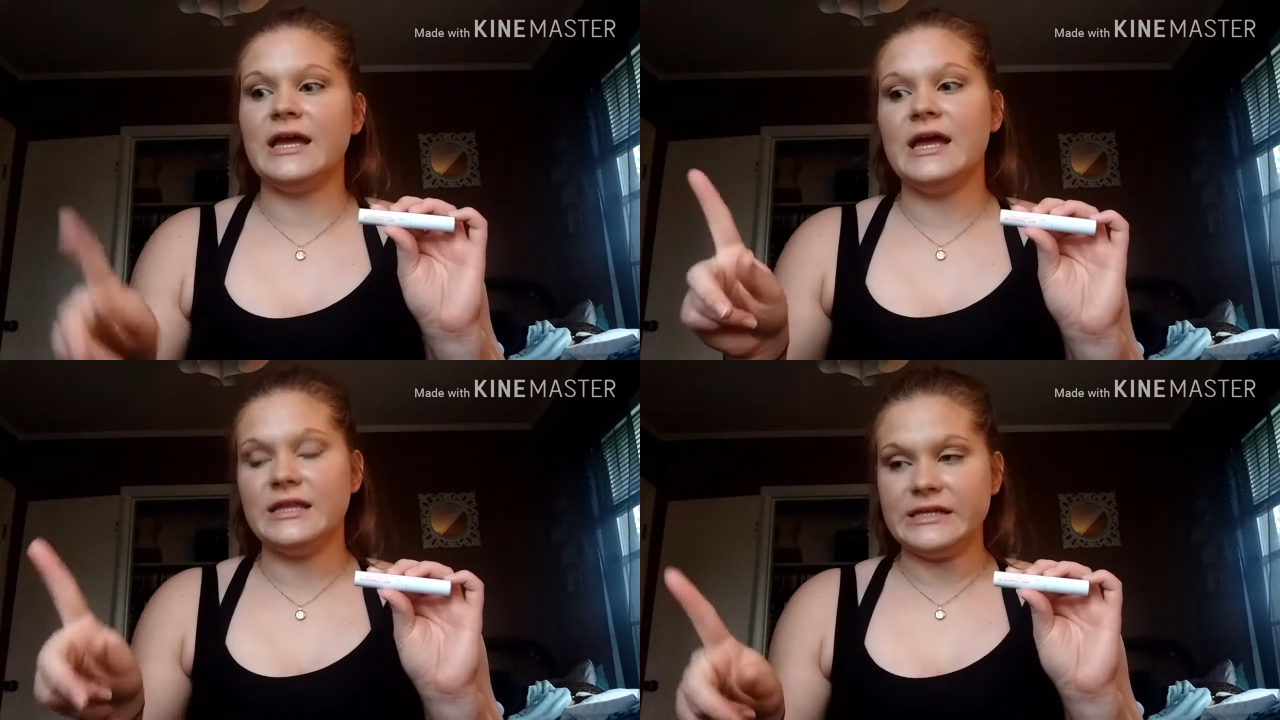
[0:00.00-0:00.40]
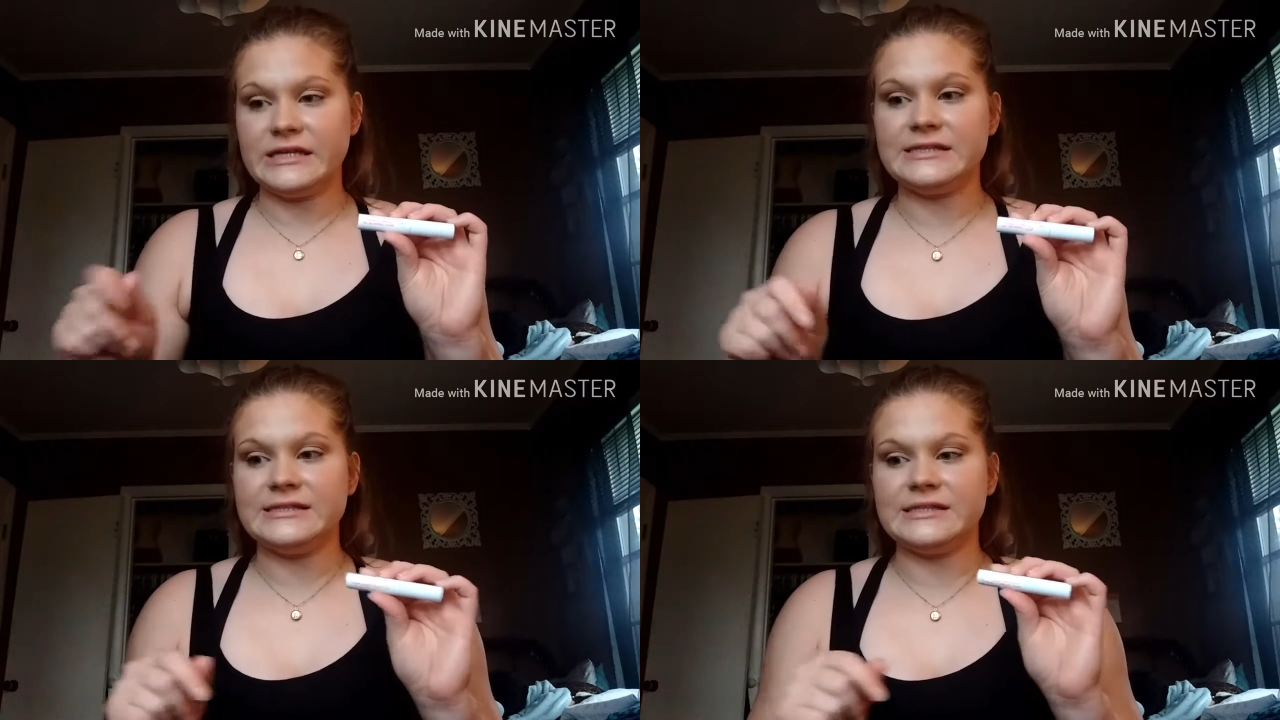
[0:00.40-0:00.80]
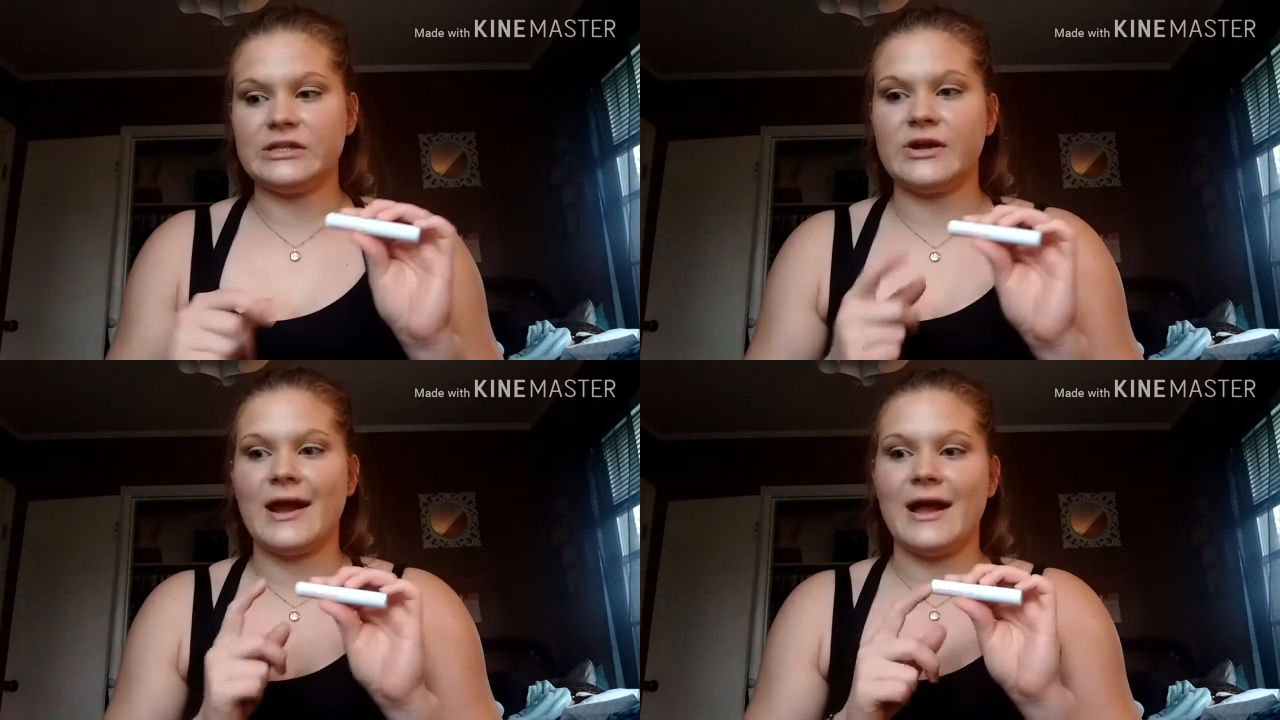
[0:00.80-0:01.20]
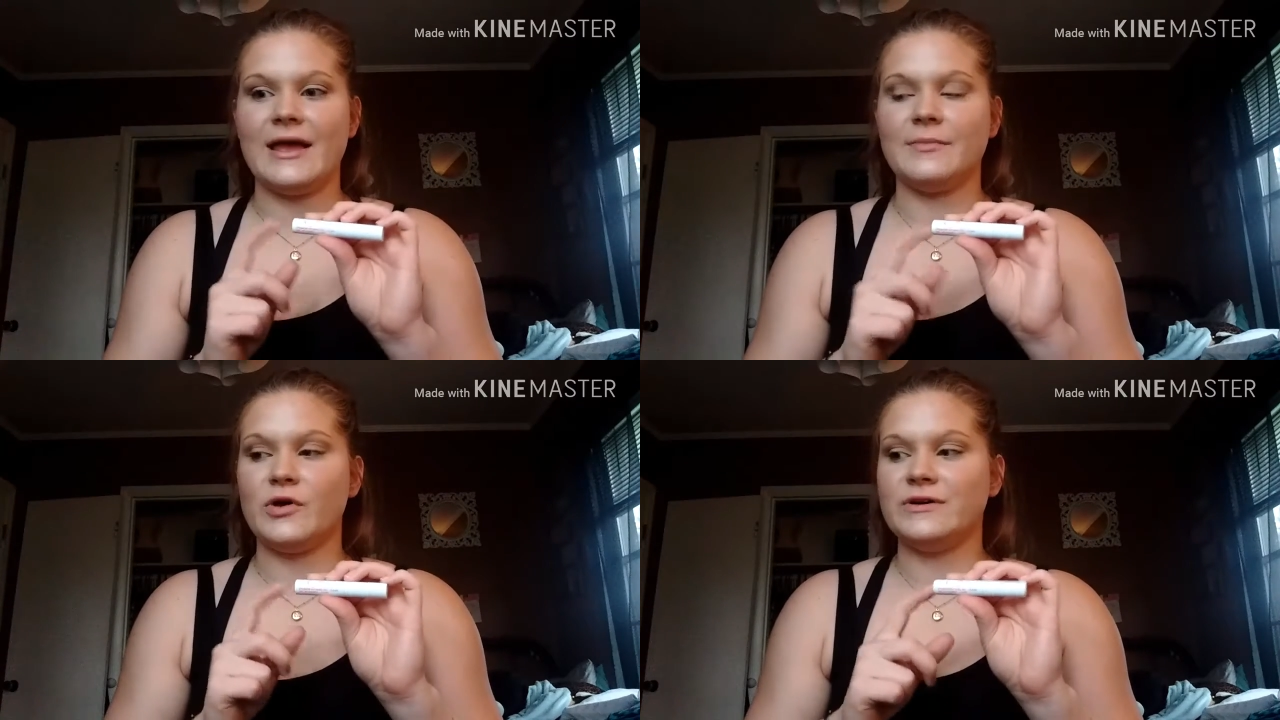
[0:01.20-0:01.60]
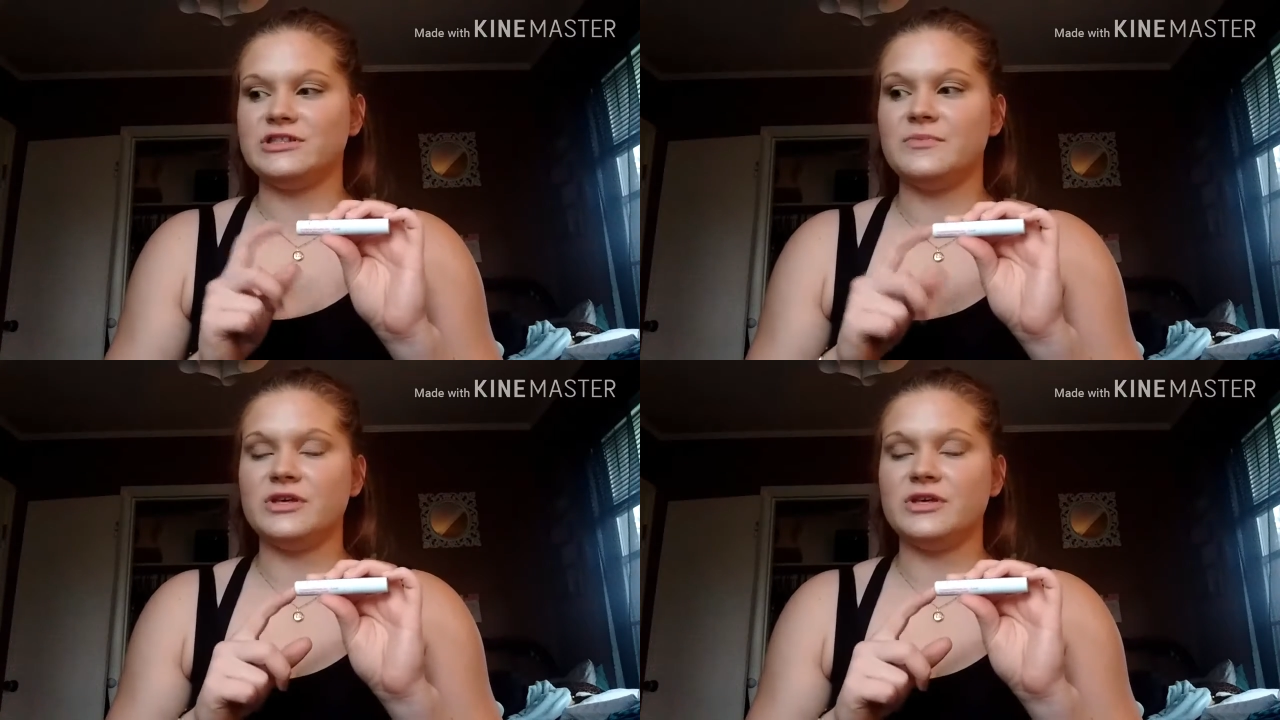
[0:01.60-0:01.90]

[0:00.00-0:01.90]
and the concealer, I am going to be